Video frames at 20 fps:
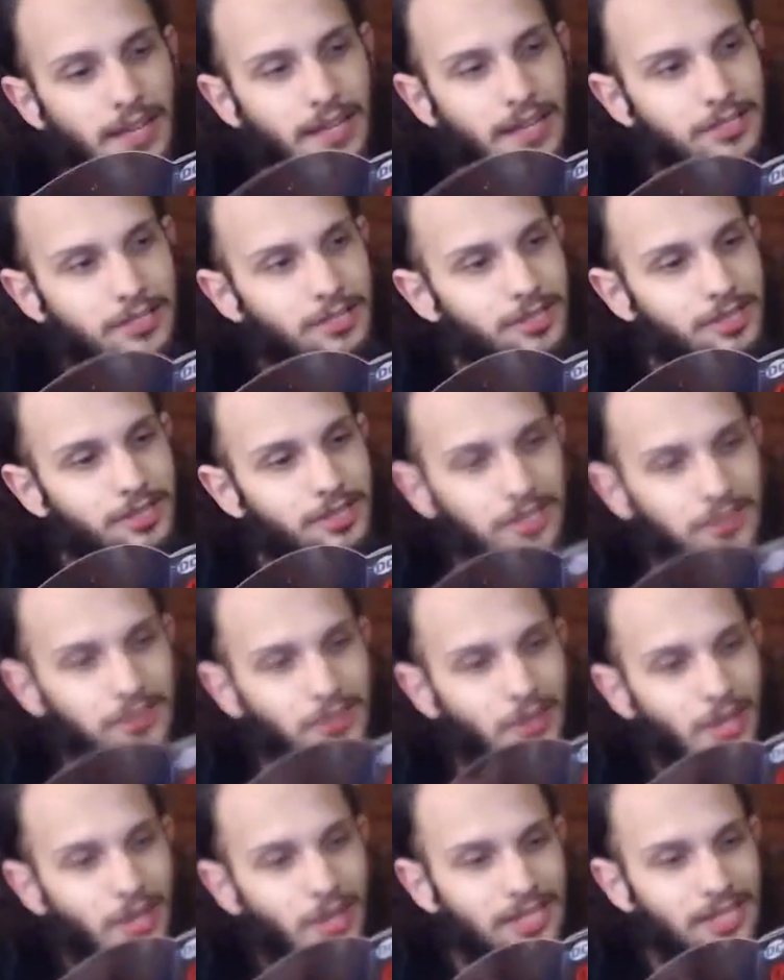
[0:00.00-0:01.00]
She says,
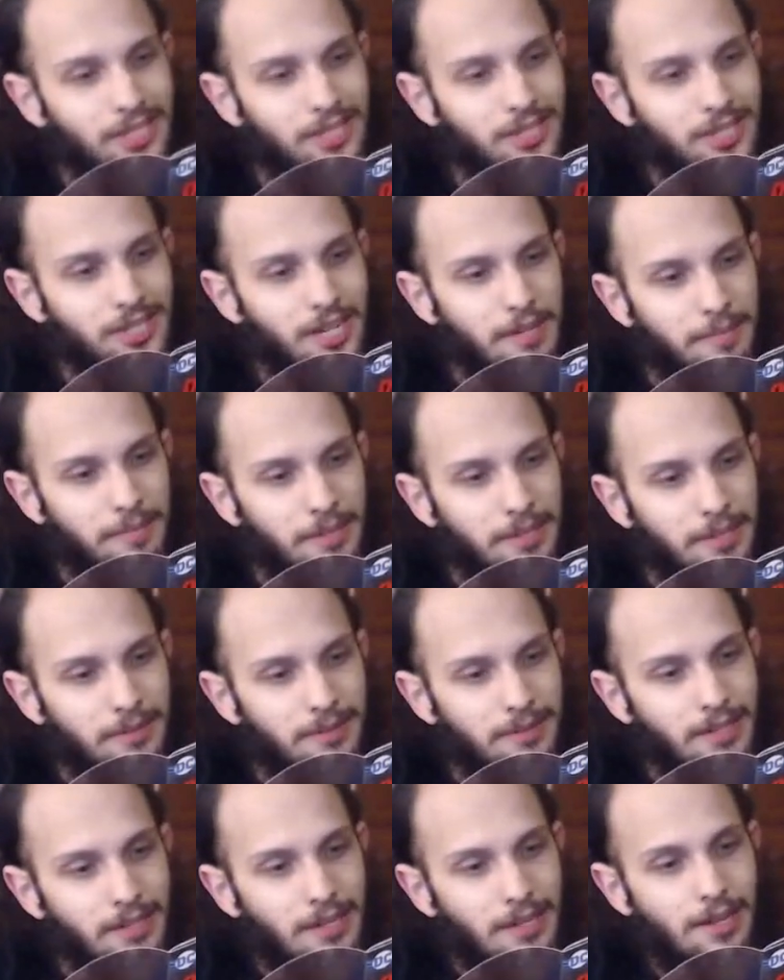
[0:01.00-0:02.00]
"Classic
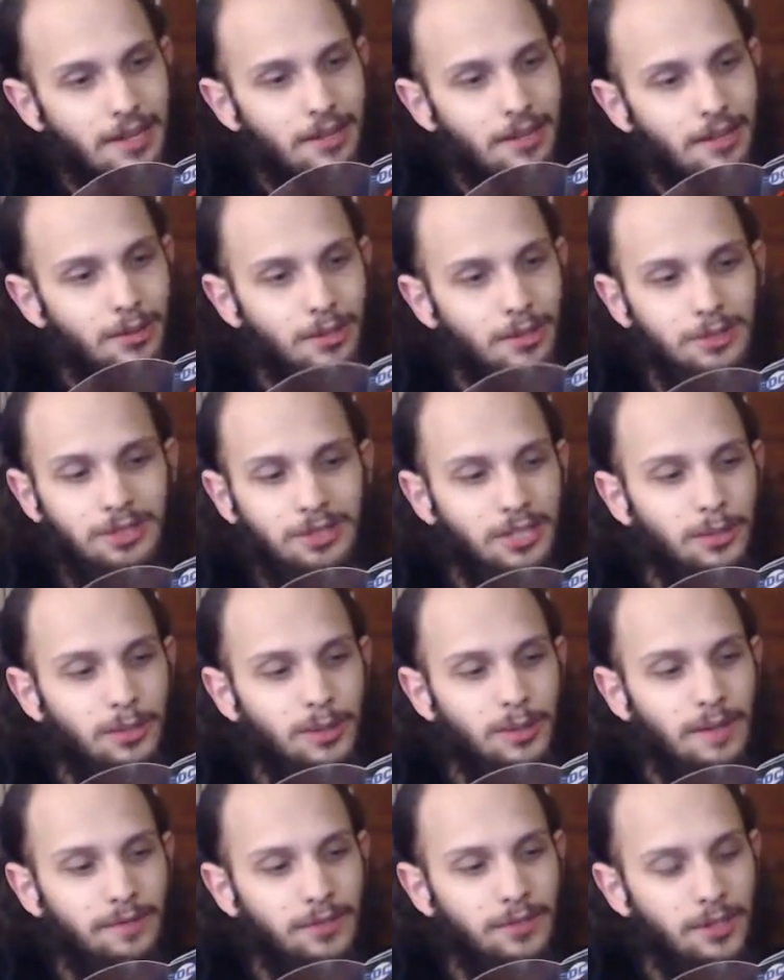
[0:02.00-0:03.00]
timing. Looks like
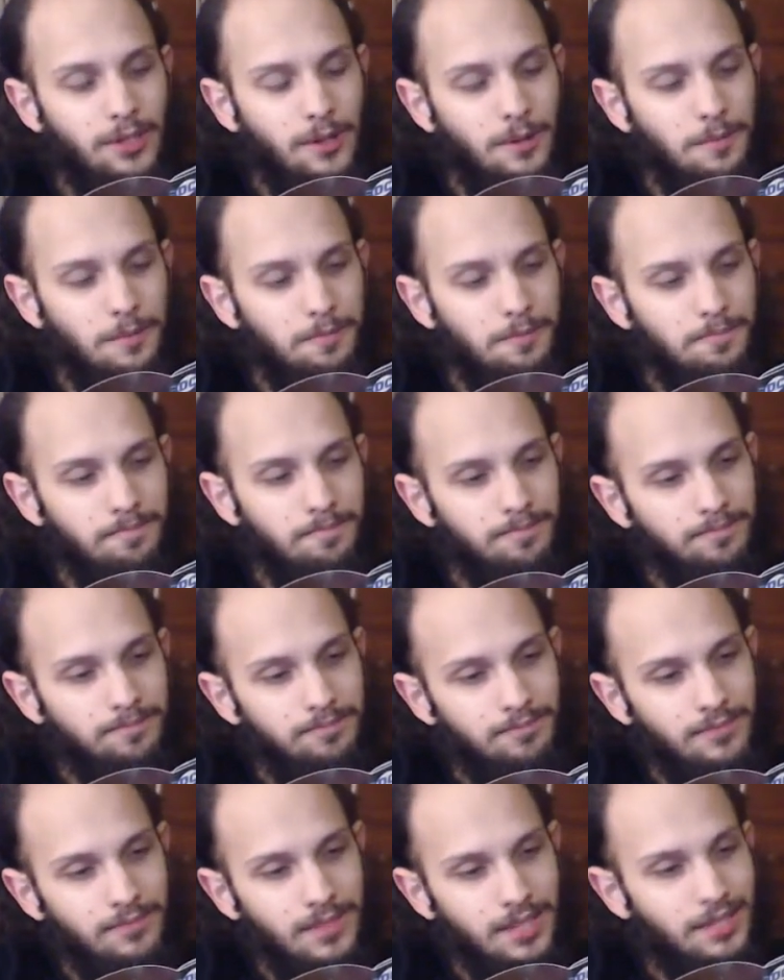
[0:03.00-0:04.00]
you have to go."
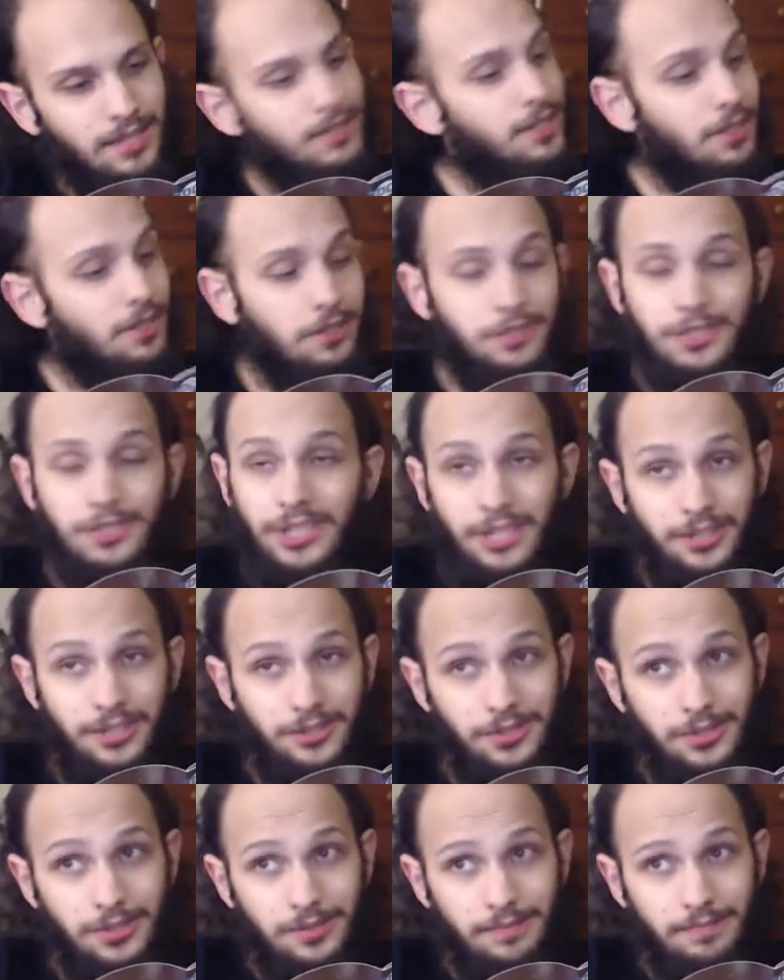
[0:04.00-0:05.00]
And Terry
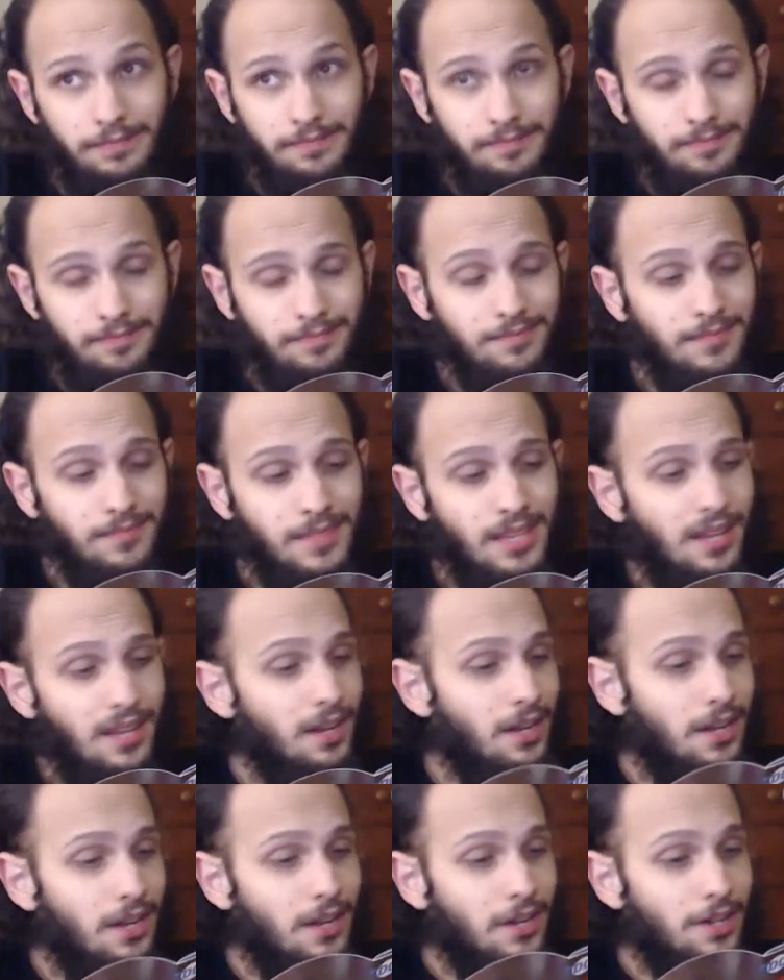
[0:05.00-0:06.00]
says,
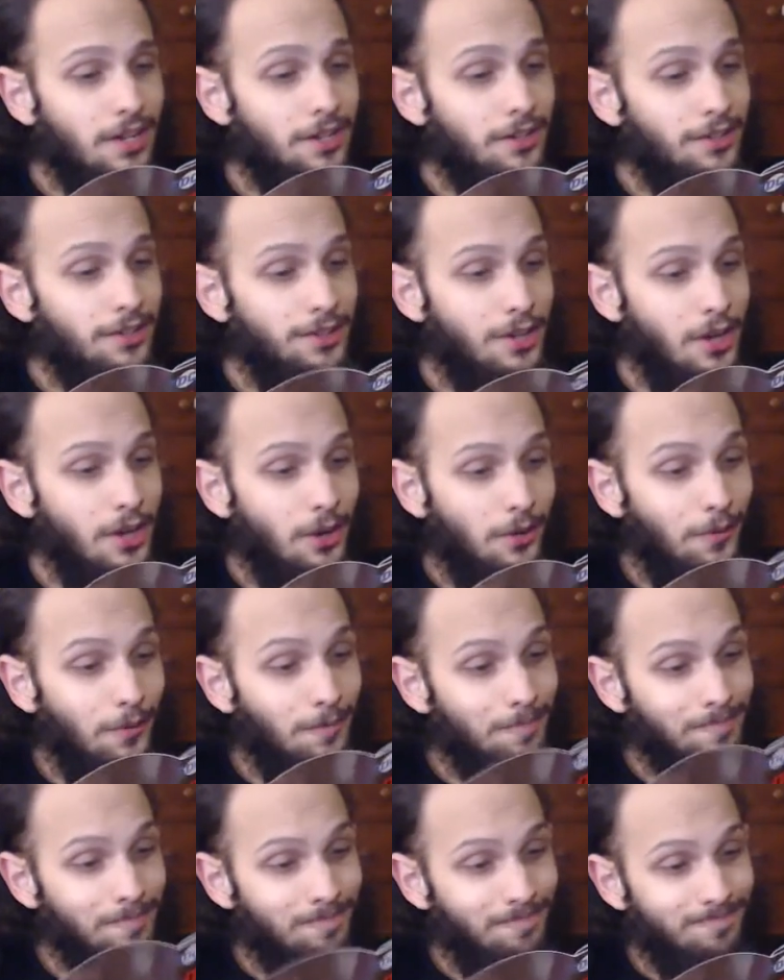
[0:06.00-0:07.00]

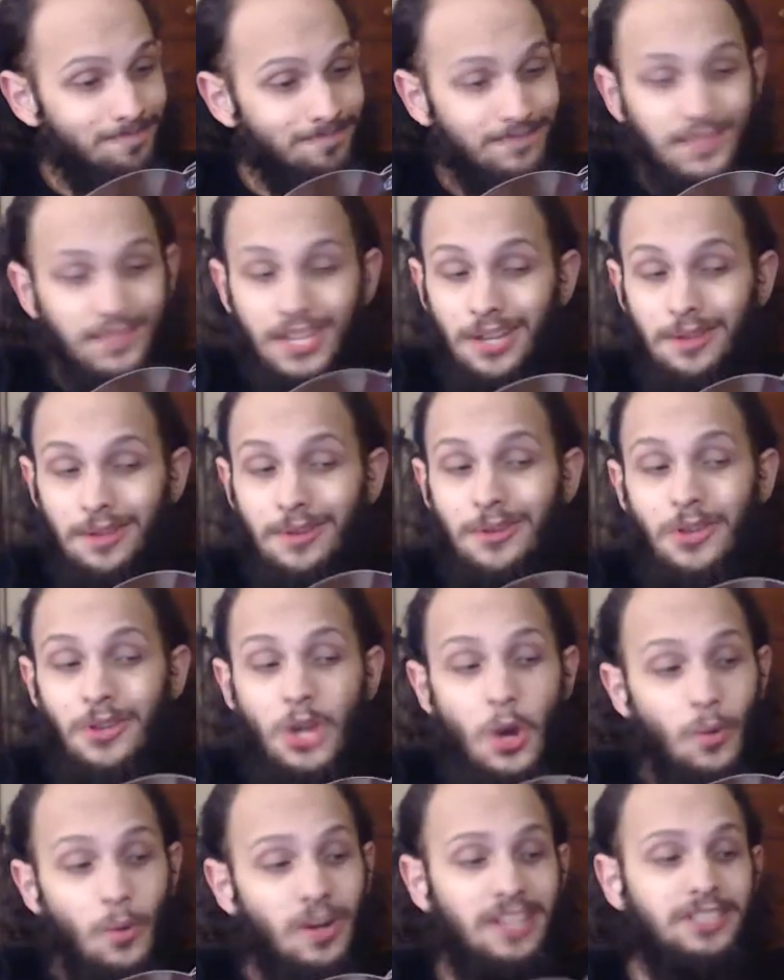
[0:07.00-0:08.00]
No,
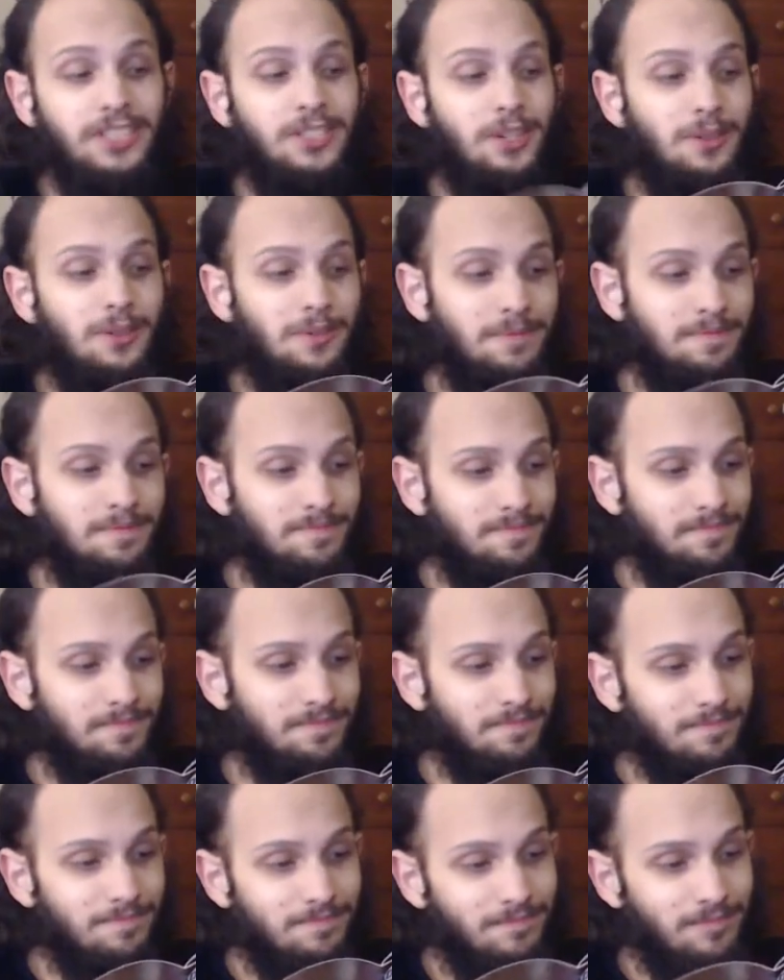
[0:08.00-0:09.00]
I don't.
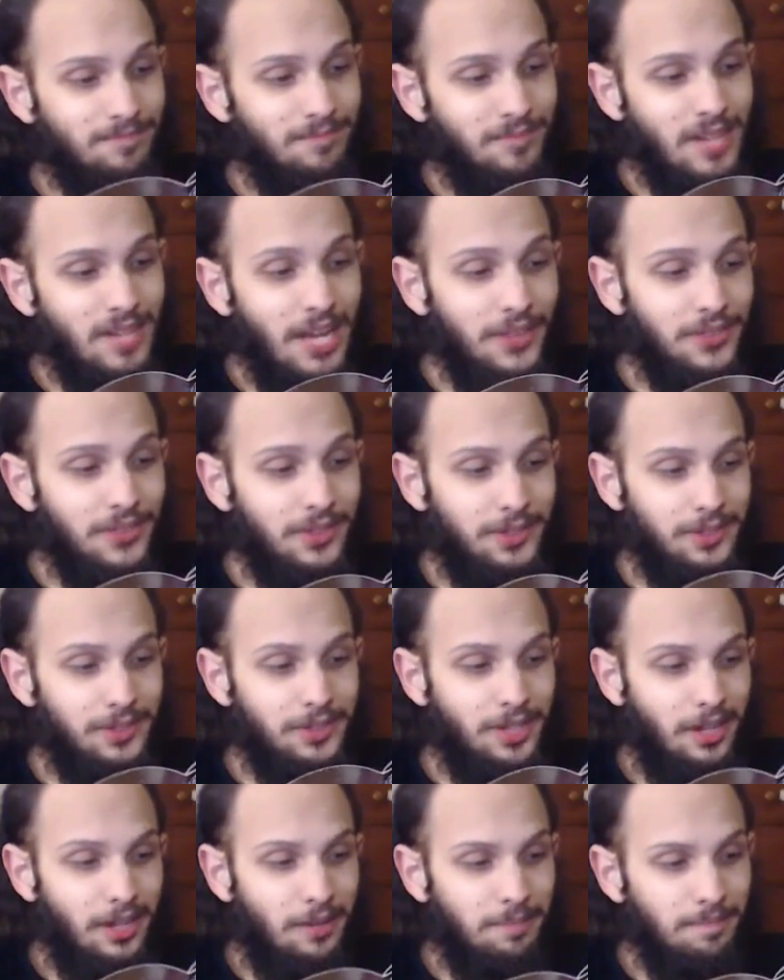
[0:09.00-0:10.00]
Not this
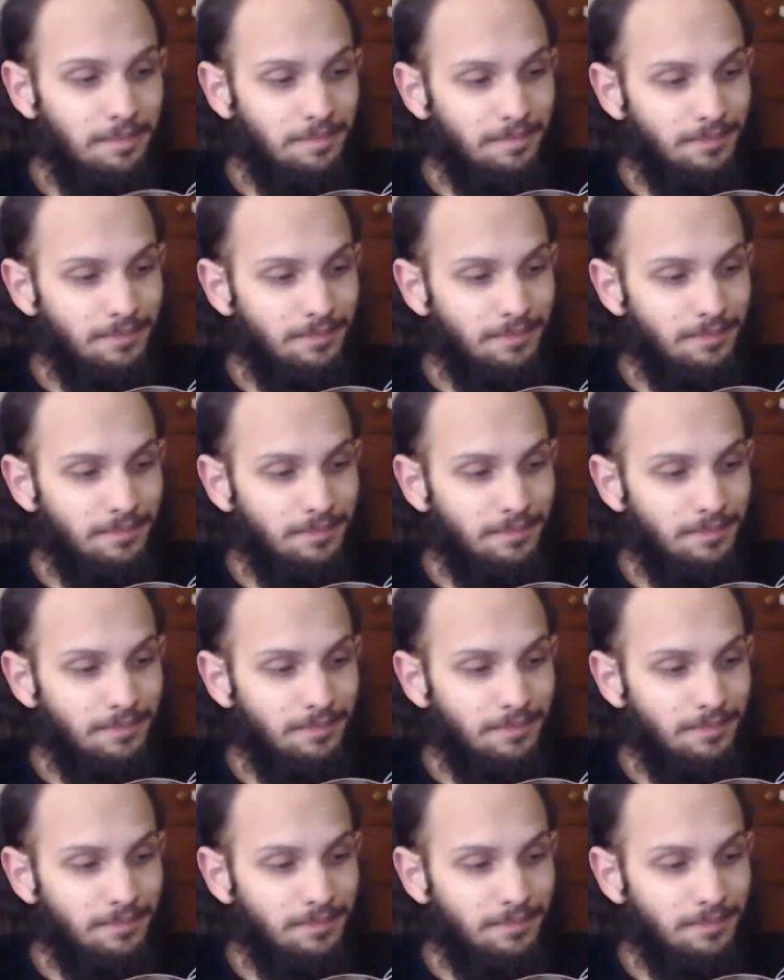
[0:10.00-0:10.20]
time.